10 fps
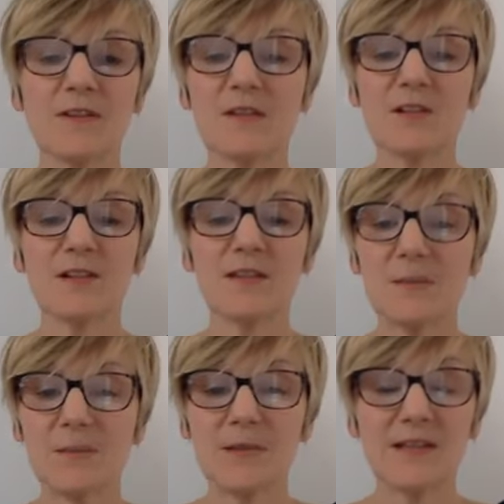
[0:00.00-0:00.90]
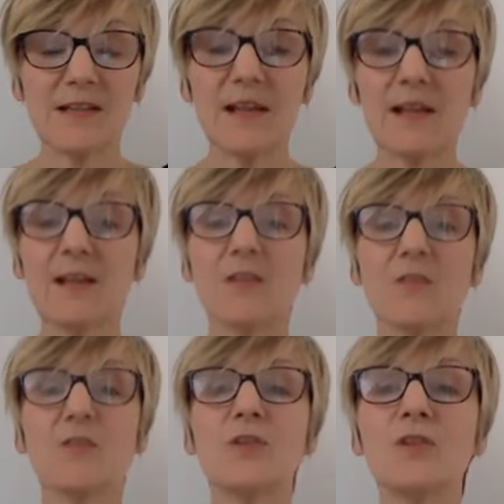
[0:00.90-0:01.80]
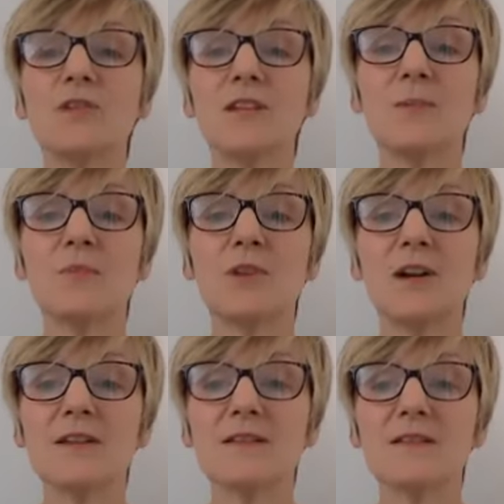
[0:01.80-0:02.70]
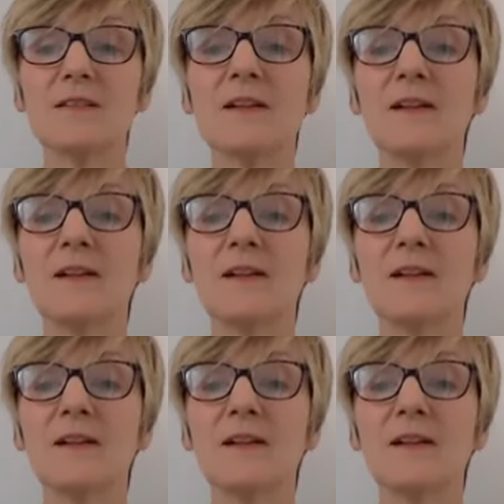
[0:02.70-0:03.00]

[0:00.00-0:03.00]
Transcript: such as simply taking a few deep breaths,